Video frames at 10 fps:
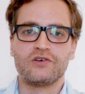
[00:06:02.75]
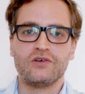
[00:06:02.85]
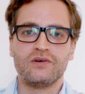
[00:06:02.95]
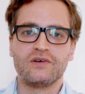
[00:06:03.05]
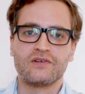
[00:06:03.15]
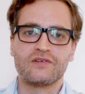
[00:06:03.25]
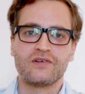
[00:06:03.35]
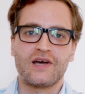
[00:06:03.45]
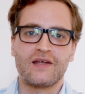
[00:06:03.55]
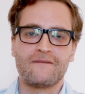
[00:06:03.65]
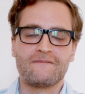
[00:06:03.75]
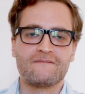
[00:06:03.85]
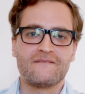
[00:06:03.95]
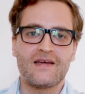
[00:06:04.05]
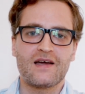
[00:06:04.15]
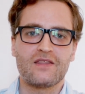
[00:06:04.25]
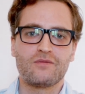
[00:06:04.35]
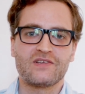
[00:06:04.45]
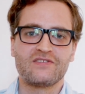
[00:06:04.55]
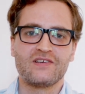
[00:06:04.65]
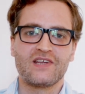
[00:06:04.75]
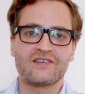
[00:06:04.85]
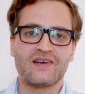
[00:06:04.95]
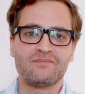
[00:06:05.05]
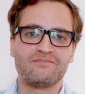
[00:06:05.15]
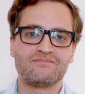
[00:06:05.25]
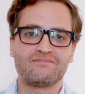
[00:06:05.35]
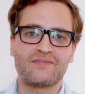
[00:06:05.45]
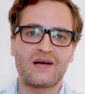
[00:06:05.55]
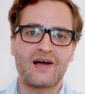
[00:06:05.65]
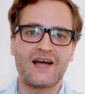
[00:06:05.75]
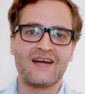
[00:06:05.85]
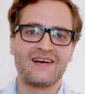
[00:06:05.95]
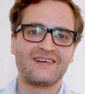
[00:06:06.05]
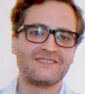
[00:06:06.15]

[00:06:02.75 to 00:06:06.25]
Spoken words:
or two. And yeah, otherwise see you next time. Bye